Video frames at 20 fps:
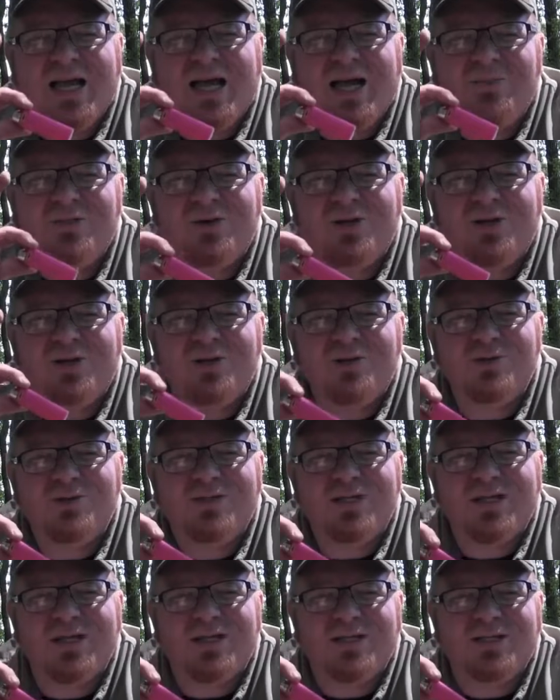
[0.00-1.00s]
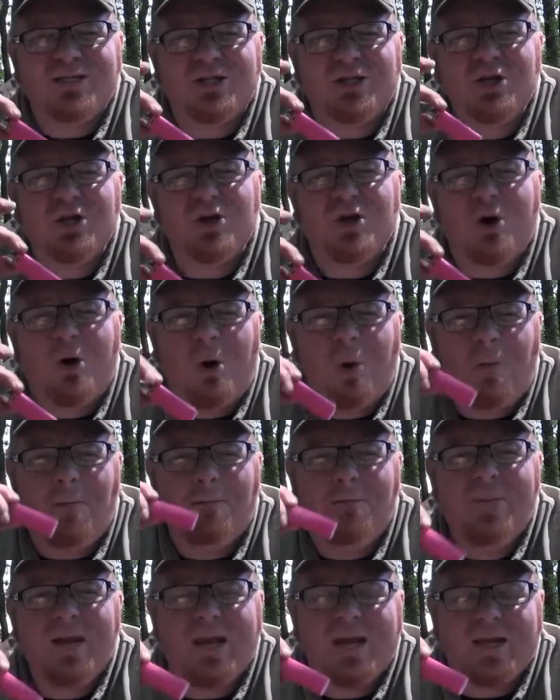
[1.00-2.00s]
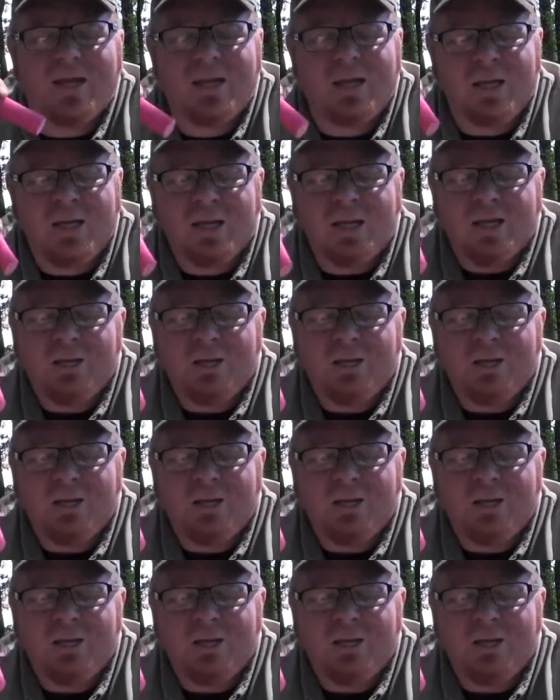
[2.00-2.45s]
I'm going to use this, the good old Bic.